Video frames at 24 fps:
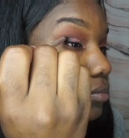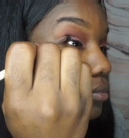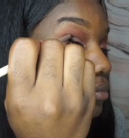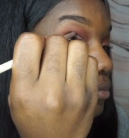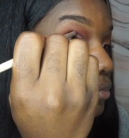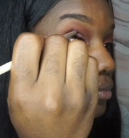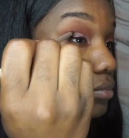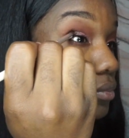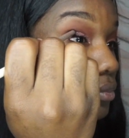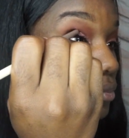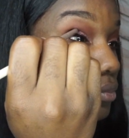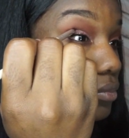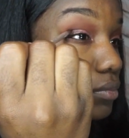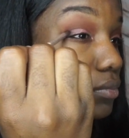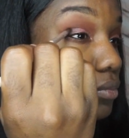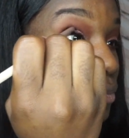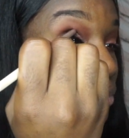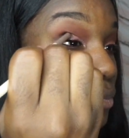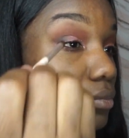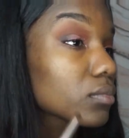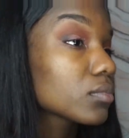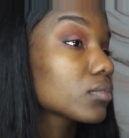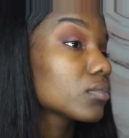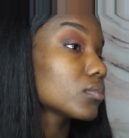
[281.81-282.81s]

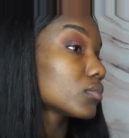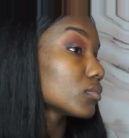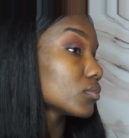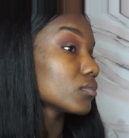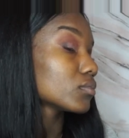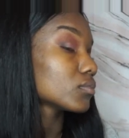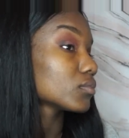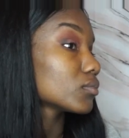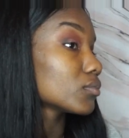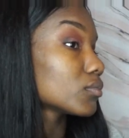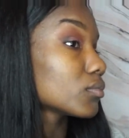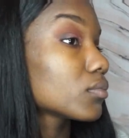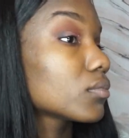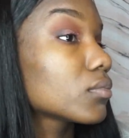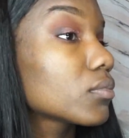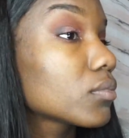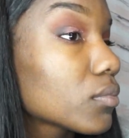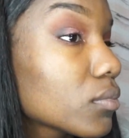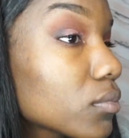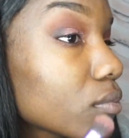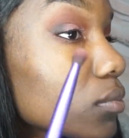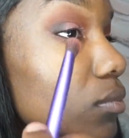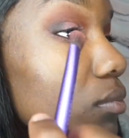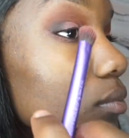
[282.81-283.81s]

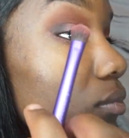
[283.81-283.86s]
No one is speaking in this clip.